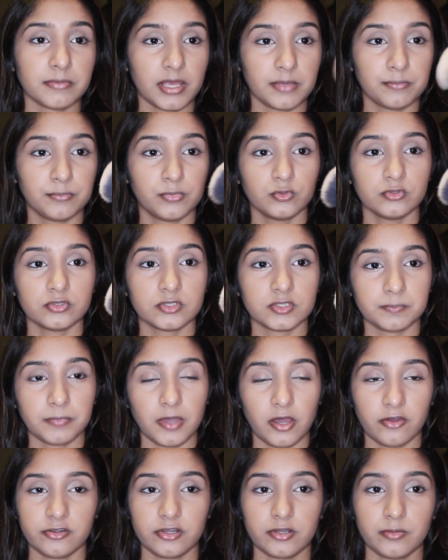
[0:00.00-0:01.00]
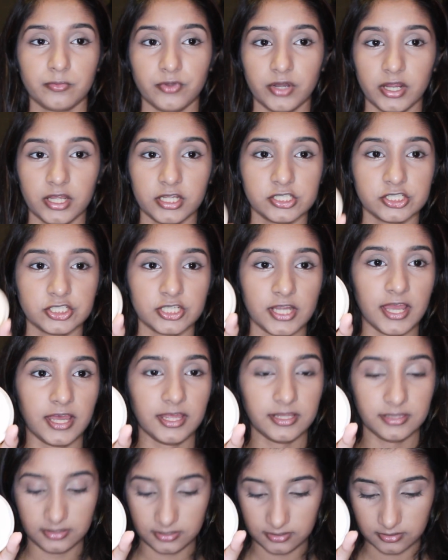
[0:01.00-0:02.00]
my Boots powder brush
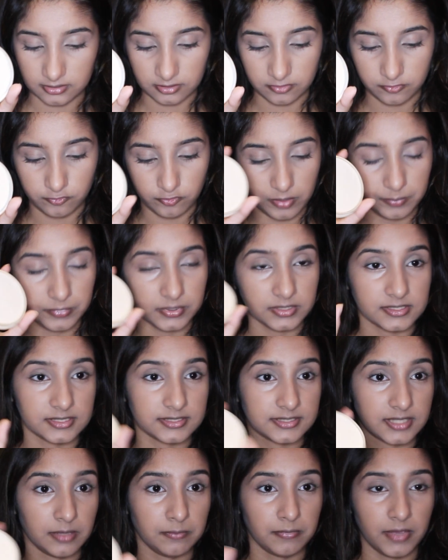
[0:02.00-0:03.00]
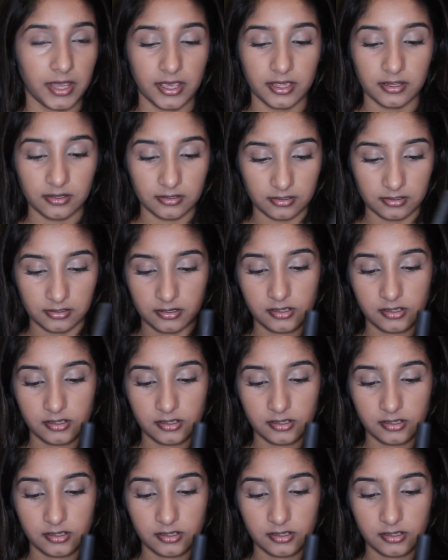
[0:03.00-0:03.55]
and Rimmel Stay Matte.